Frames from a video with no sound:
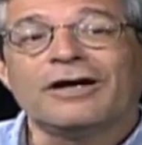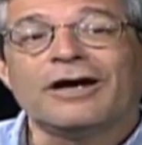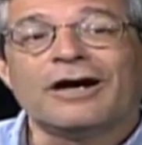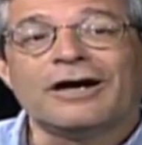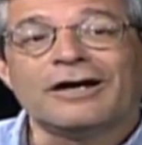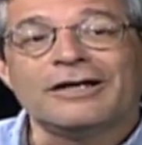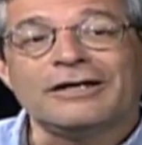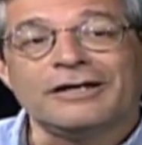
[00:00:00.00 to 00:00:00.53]

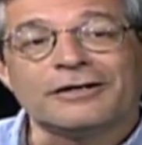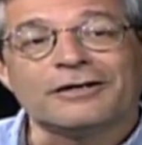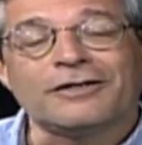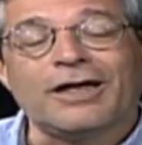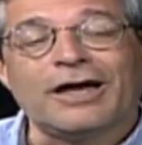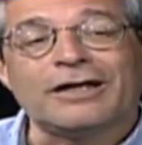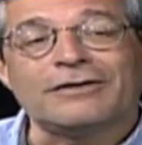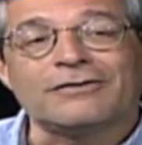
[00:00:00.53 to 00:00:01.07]
uh, here
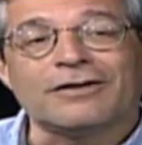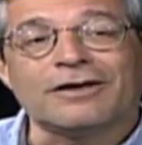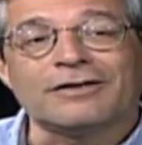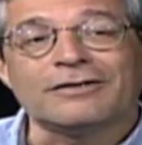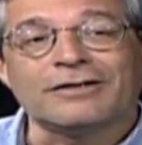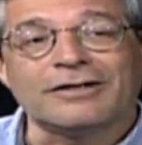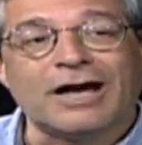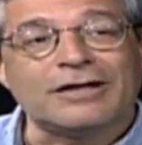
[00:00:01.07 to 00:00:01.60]
that uh,
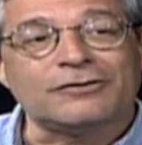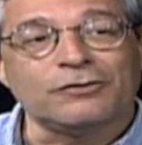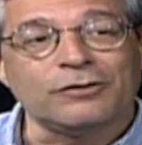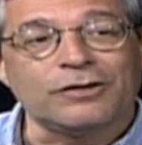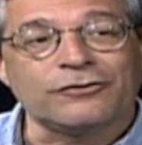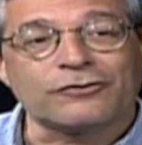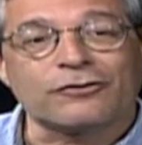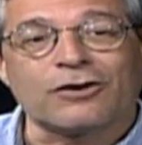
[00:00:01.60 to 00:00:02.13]
did not do
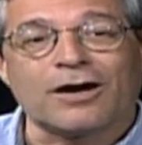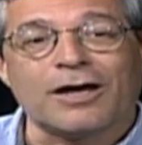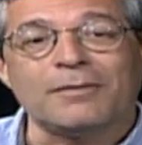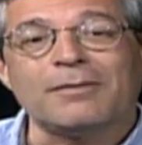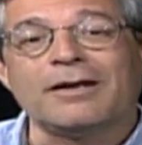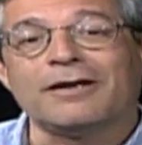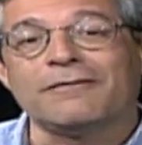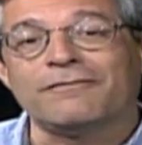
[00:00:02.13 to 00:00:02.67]
this
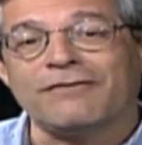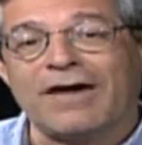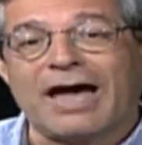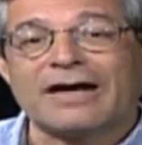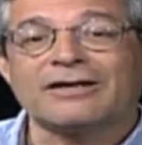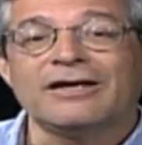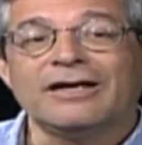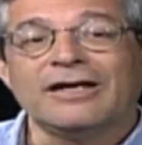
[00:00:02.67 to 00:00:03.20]
crime, and in
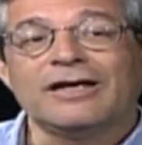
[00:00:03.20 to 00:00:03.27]
fact,